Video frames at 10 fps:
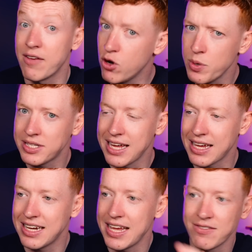if Luis
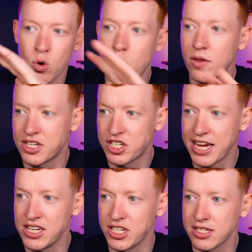Diaz leaves, all of this
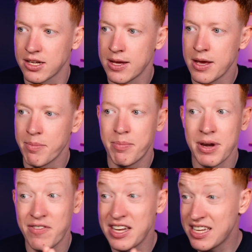changes. But
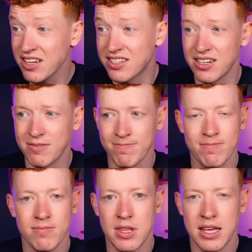if he doesn't,
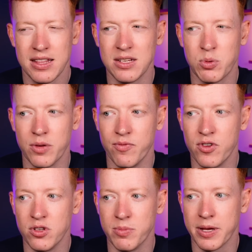this would
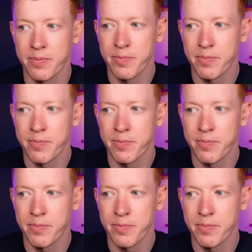confuse me.